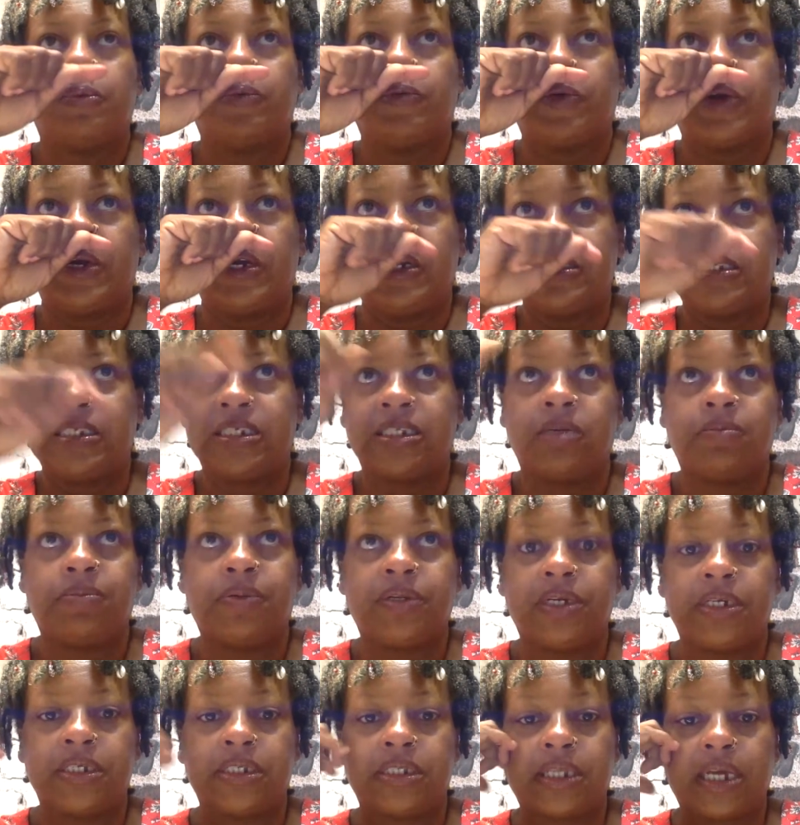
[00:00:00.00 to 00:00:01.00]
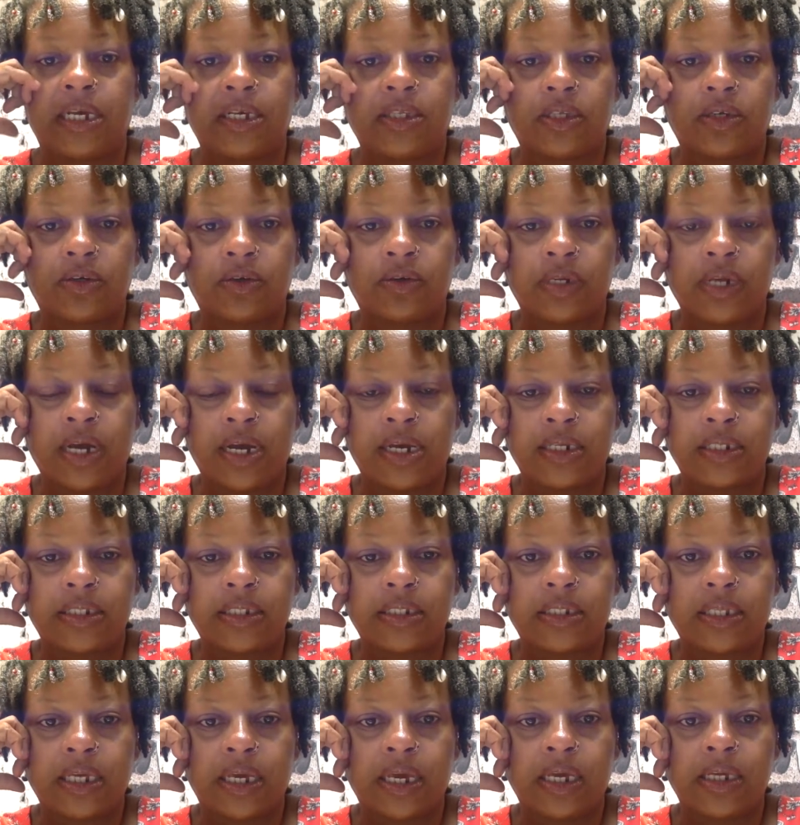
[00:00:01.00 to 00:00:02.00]
raised in a place like the United
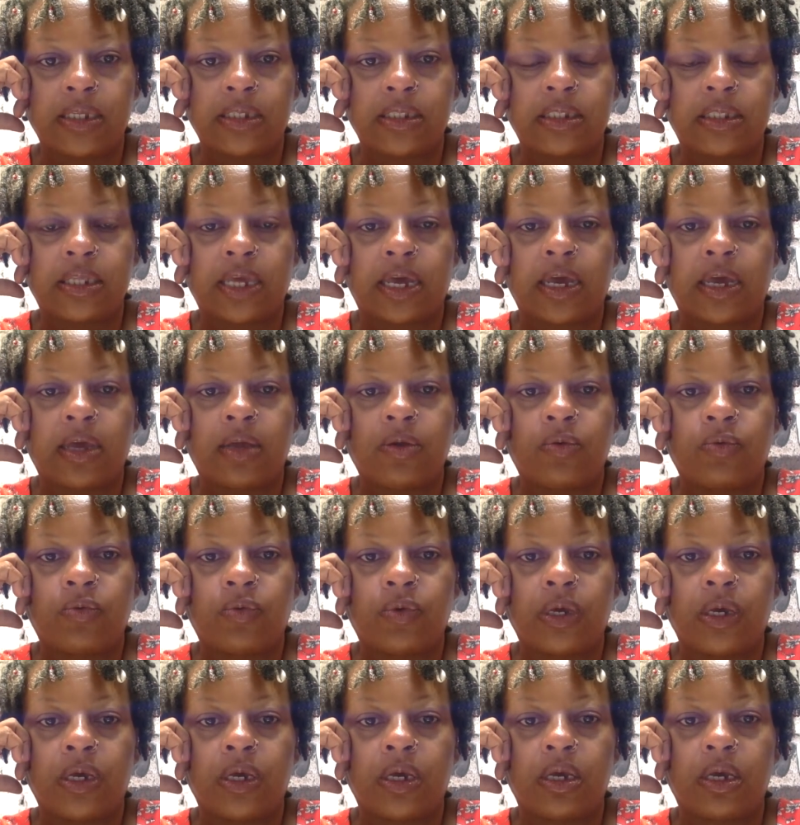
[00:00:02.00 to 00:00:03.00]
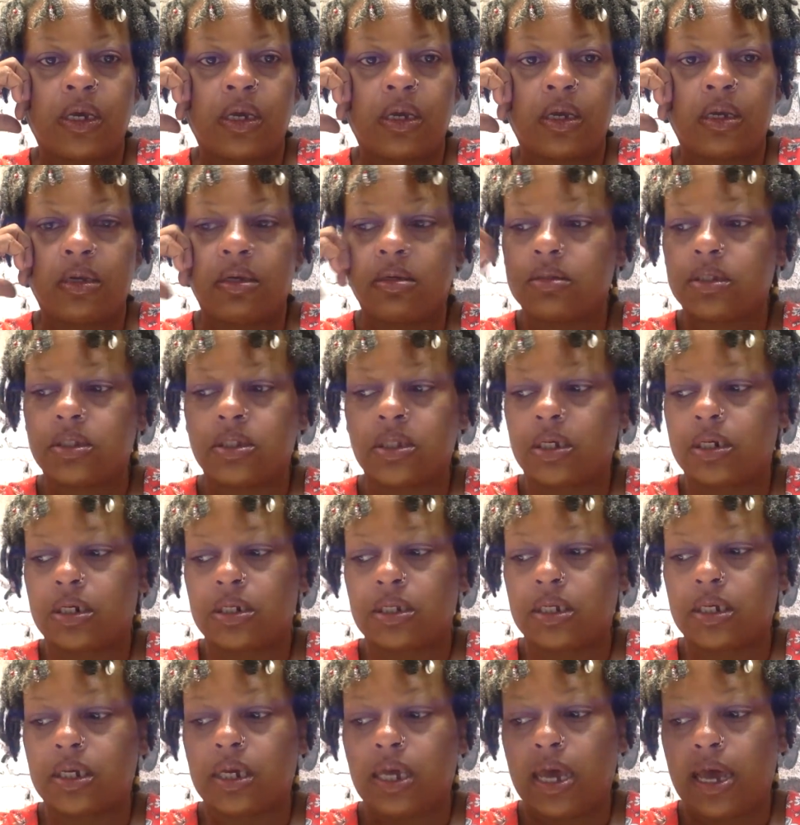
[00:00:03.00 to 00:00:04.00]
States, that
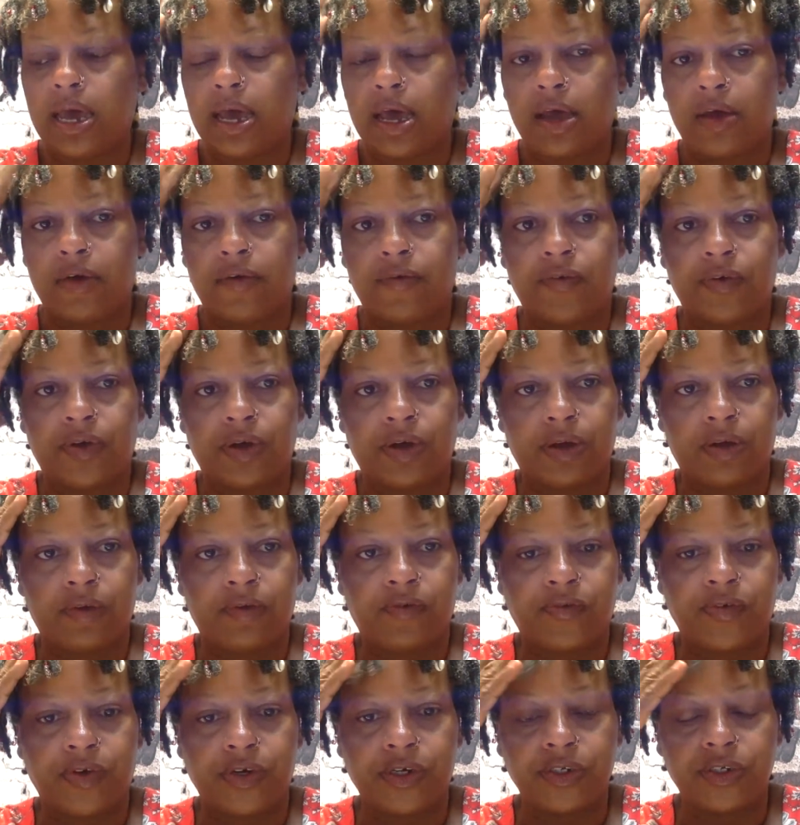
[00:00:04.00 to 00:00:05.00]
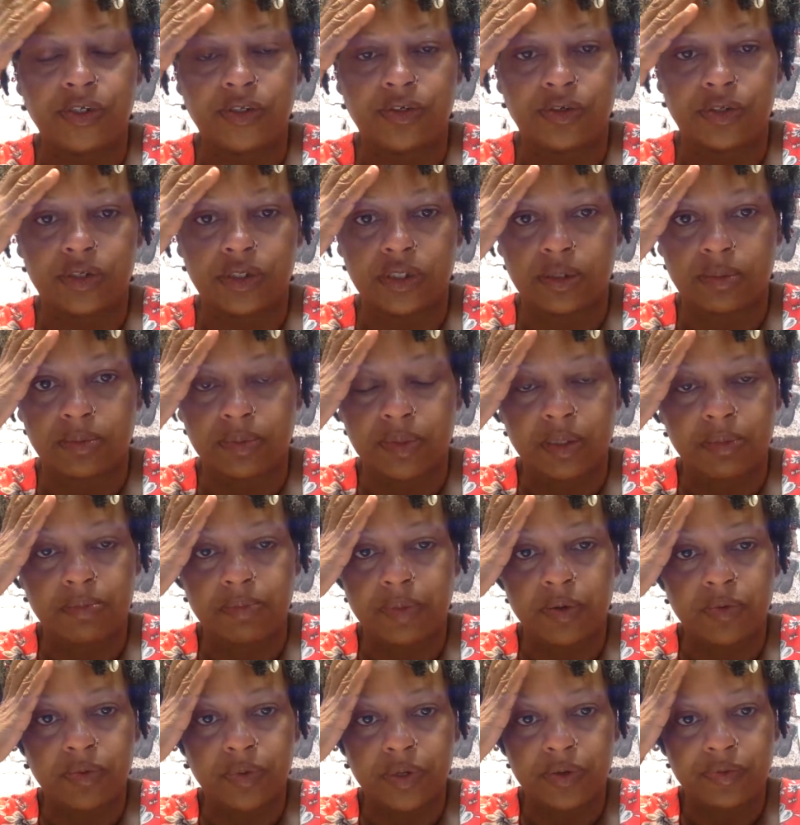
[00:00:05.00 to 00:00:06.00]
we suddenly have funds or
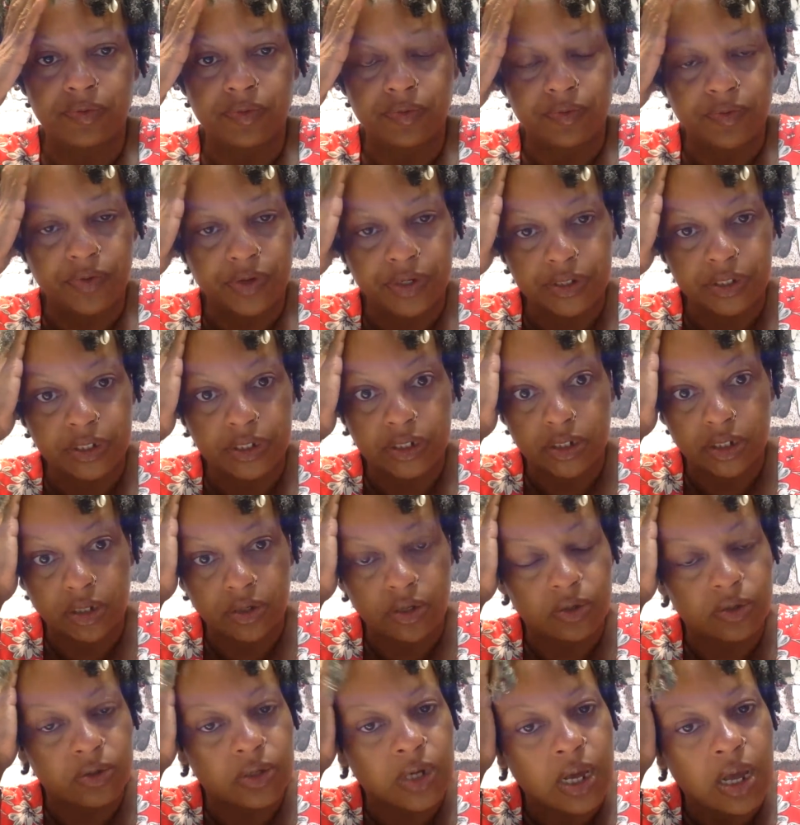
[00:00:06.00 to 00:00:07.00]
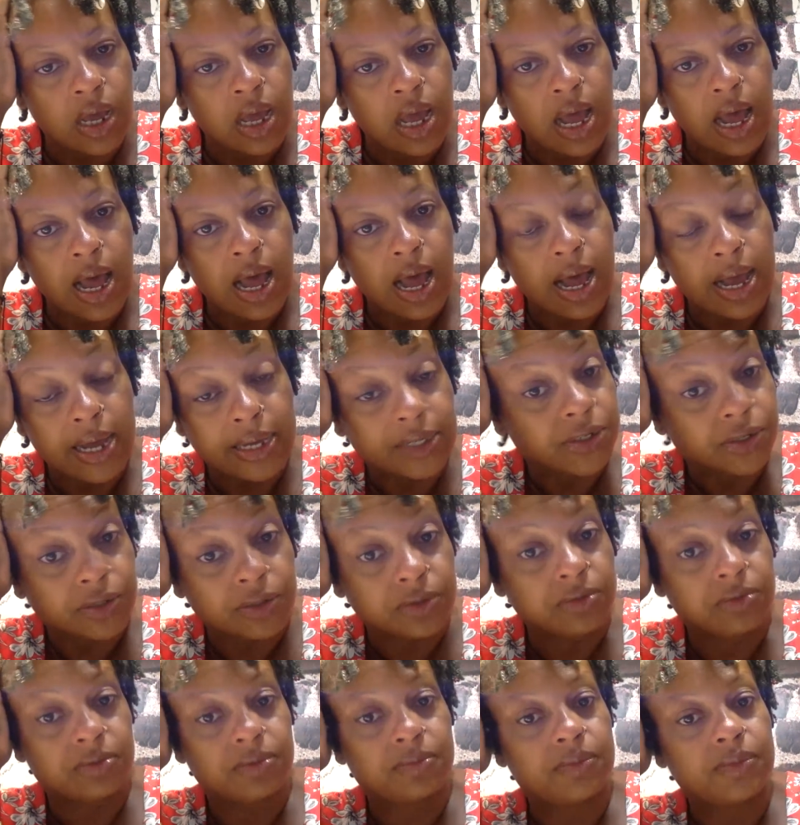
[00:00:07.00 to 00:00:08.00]
something, but we really don't. I
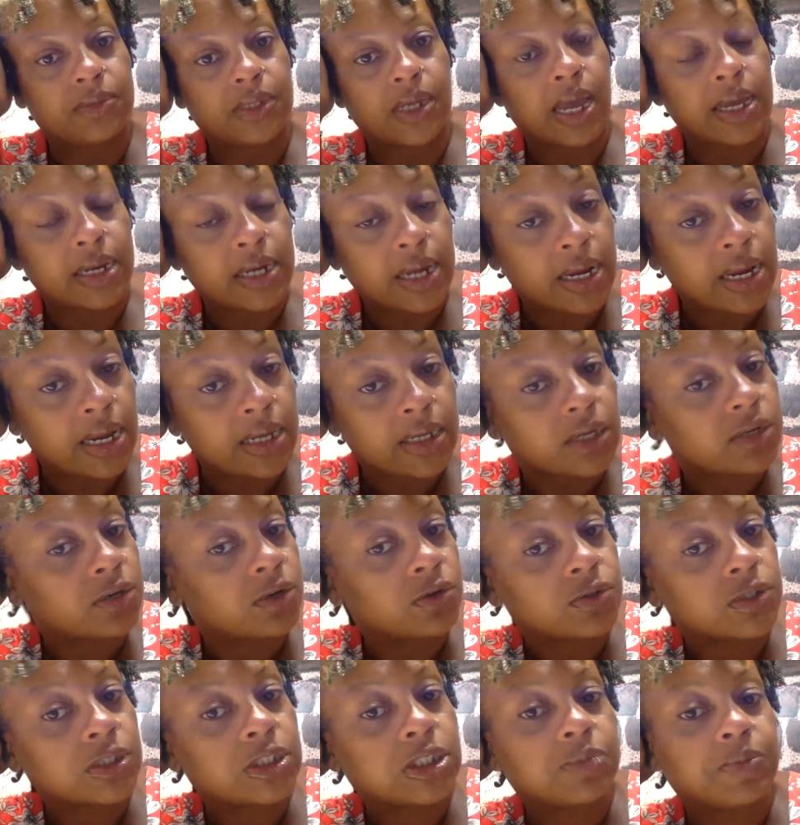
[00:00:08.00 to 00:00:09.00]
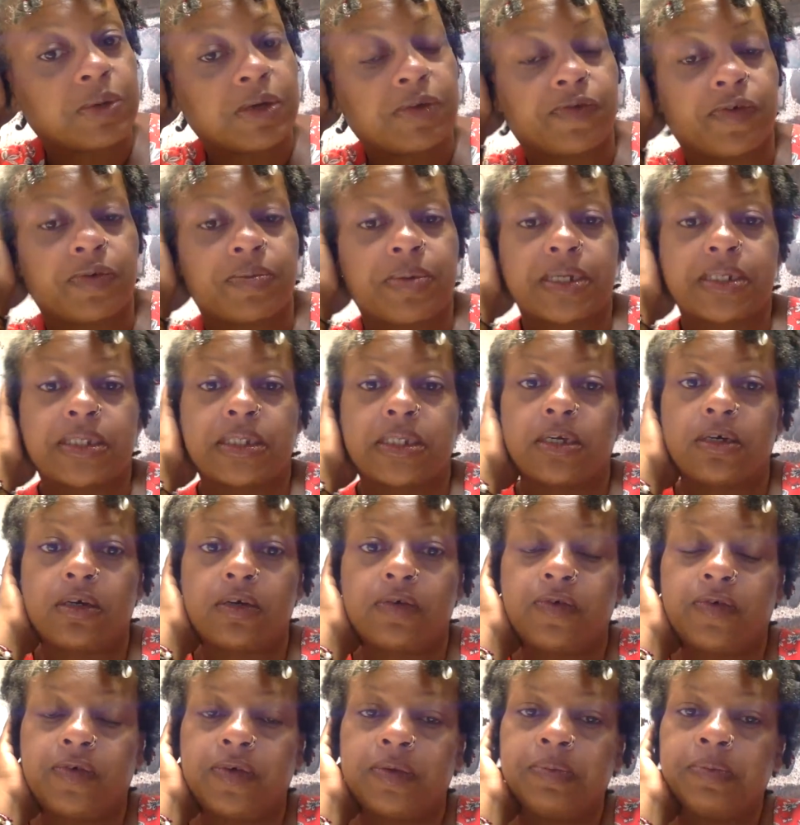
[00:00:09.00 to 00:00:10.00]
don't. And I can only speak for
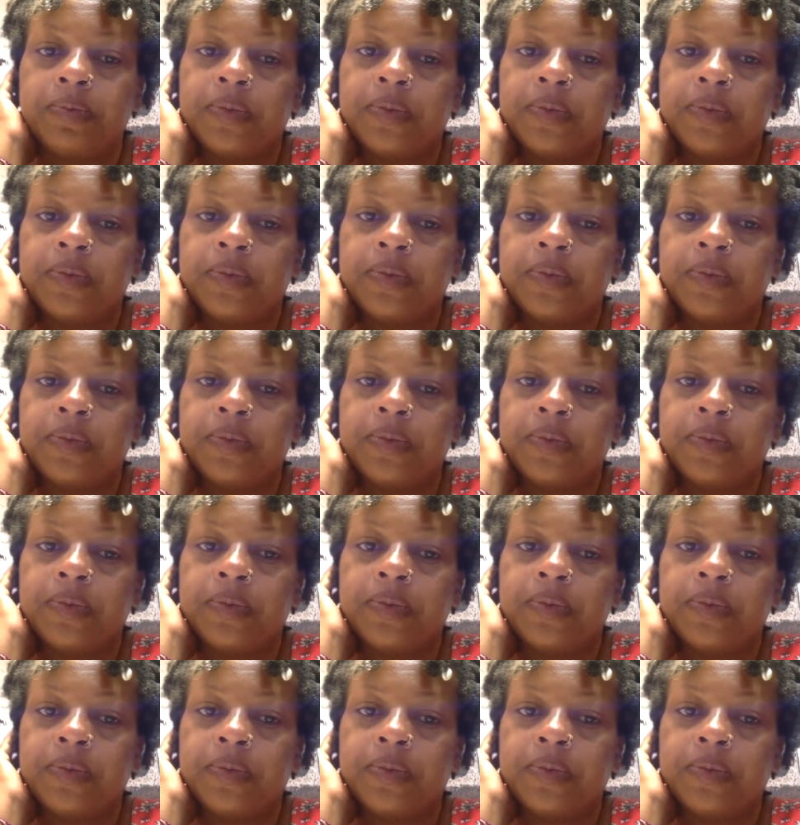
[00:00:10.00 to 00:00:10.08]
myself